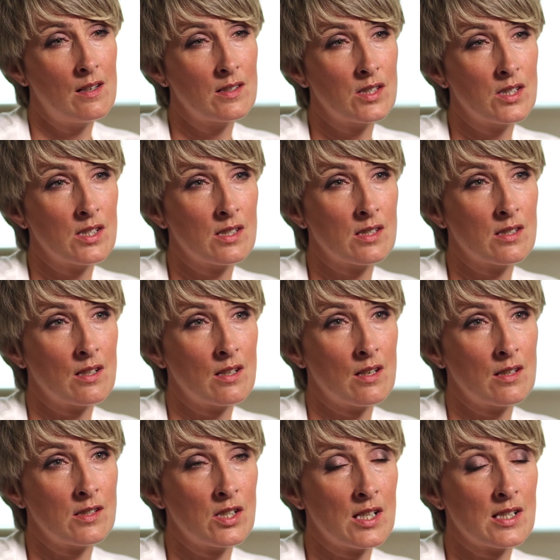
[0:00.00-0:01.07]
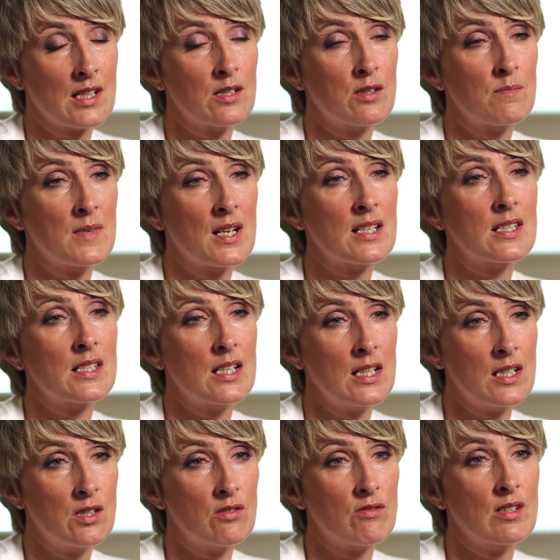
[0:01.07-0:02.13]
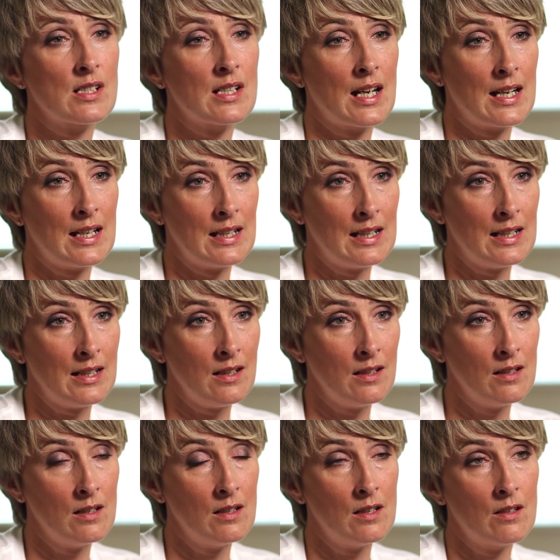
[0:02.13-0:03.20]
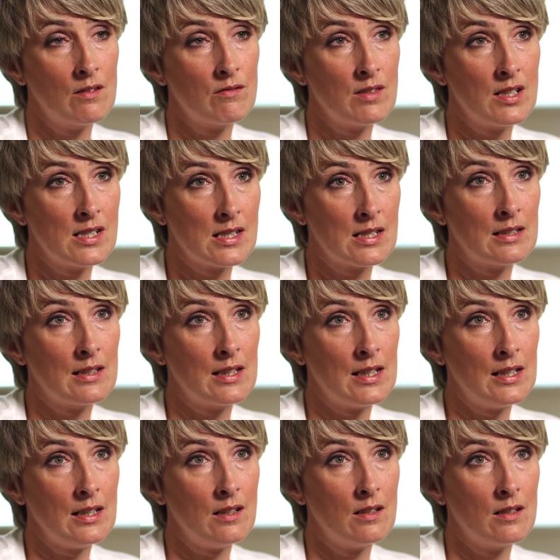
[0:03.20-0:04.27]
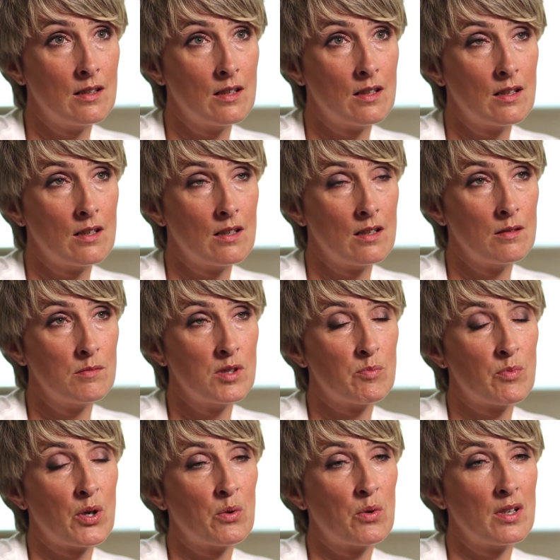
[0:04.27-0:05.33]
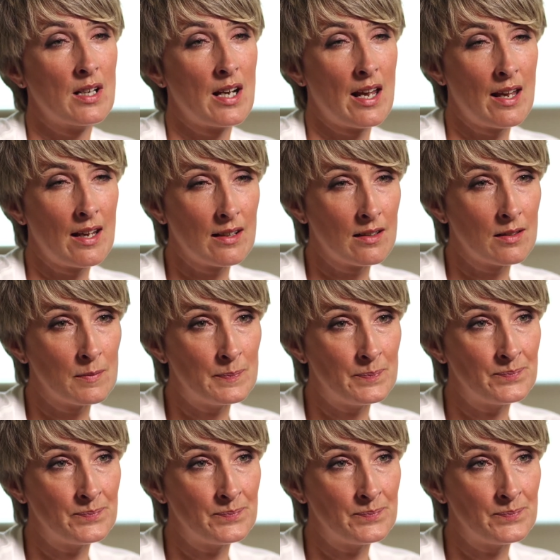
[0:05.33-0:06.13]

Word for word: She's, she has had some nasty injuries lately, recently. Um, she broke her neck.